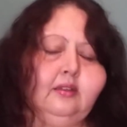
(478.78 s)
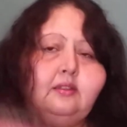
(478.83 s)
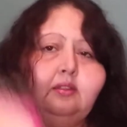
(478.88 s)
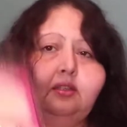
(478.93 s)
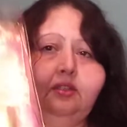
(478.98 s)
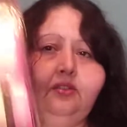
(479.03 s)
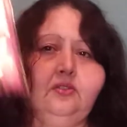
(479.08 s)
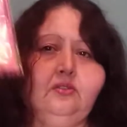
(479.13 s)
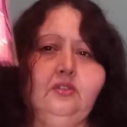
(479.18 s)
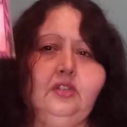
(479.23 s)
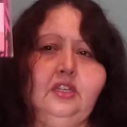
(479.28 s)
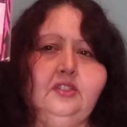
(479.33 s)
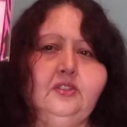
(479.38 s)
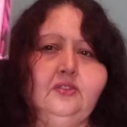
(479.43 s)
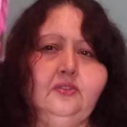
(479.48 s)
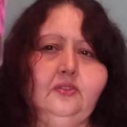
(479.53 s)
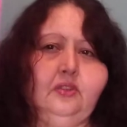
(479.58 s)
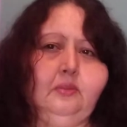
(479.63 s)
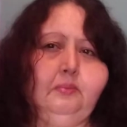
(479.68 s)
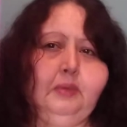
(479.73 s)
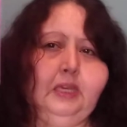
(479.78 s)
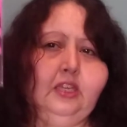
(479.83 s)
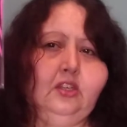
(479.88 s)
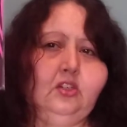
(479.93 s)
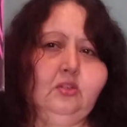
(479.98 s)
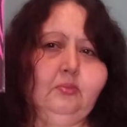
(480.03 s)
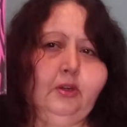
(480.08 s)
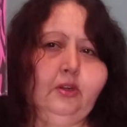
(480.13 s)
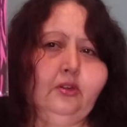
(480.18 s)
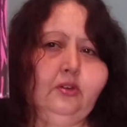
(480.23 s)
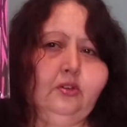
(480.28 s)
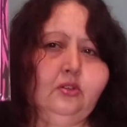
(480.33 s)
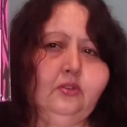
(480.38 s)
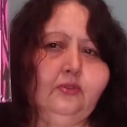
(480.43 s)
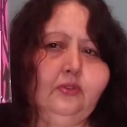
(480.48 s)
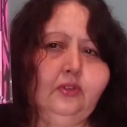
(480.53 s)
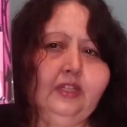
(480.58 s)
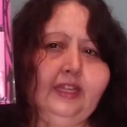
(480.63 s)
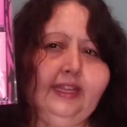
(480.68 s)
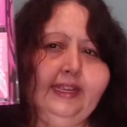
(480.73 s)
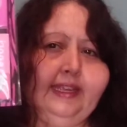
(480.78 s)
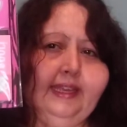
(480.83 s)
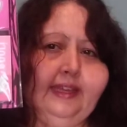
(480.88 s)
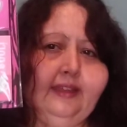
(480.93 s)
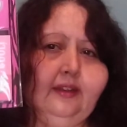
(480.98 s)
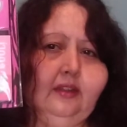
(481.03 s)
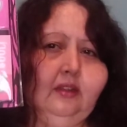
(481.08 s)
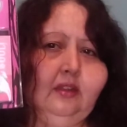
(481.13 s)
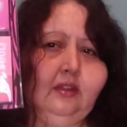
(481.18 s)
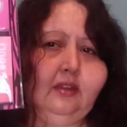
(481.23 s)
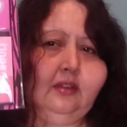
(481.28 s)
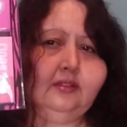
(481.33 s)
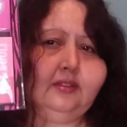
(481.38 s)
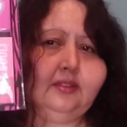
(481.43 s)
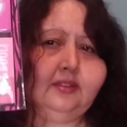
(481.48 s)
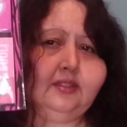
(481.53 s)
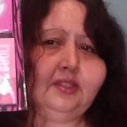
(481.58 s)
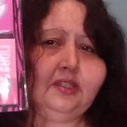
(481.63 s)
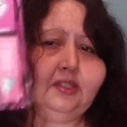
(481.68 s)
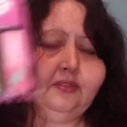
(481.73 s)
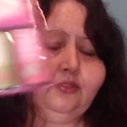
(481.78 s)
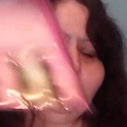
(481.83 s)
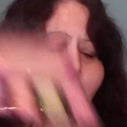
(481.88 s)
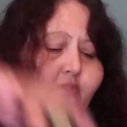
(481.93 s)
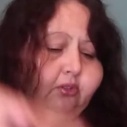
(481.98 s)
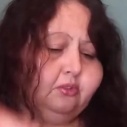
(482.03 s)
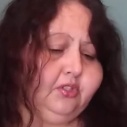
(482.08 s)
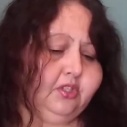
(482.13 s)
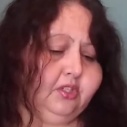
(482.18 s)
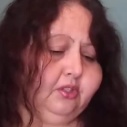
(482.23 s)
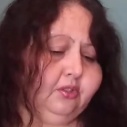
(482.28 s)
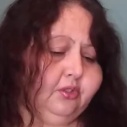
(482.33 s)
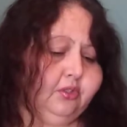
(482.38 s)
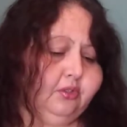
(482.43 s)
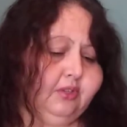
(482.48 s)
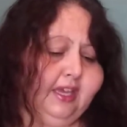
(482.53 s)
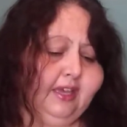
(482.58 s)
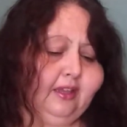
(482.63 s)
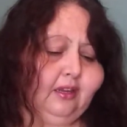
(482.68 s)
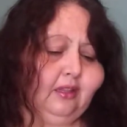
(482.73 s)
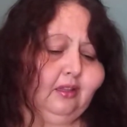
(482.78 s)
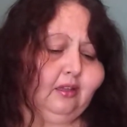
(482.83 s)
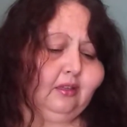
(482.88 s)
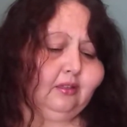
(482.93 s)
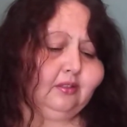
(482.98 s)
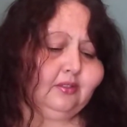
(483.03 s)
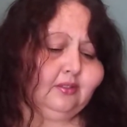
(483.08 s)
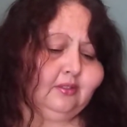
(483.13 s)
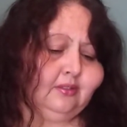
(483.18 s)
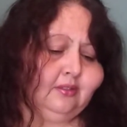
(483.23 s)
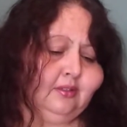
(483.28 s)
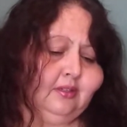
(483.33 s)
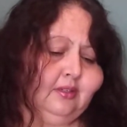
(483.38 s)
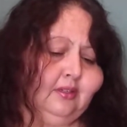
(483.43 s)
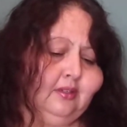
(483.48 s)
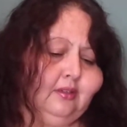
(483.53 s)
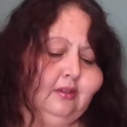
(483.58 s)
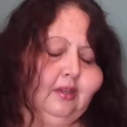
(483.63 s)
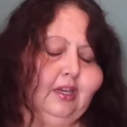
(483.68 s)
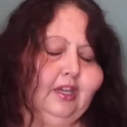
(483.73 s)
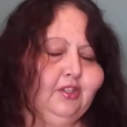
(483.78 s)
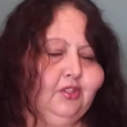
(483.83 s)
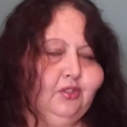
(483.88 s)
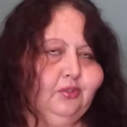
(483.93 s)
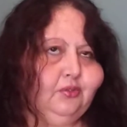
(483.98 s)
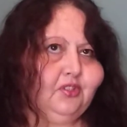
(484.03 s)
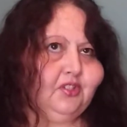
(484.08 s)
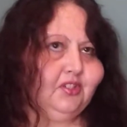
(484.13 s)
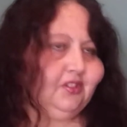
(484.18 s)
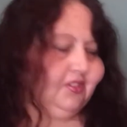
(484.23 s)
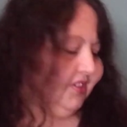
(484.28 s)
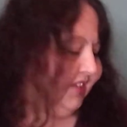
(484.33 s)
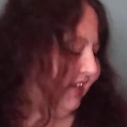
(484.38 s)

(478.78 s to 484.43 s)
These are nice for the page markers for like catalogs and stuff if you still do catalogs. I do still